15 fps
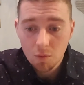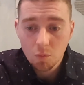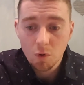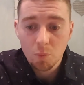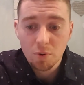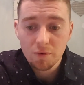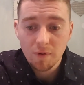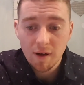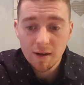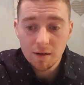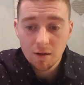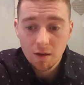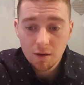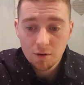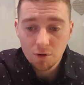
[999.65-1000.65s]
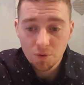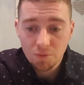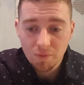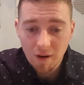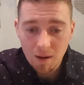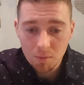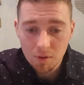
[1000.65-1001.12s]
will provide your
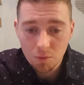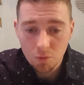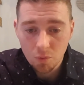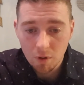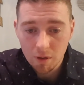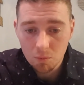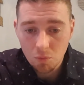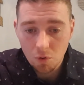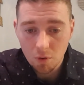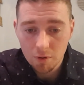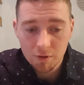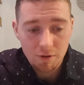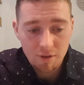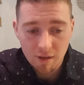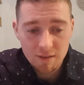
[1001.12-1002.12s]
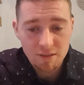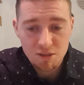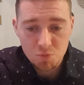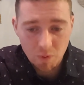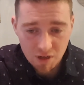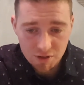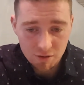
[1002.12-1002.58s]
family with wanting more, your kids
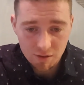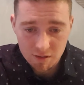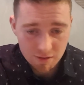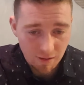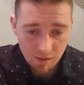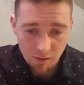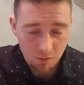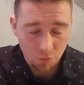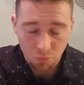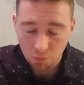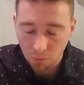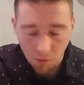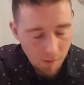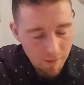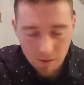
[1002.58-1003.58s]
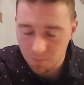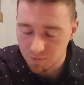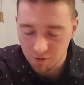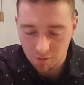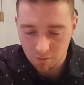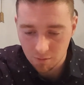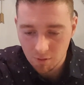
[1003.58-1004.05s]
especially, because they look right up
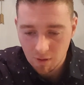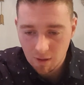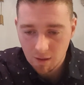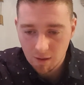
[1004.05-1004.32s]
to you,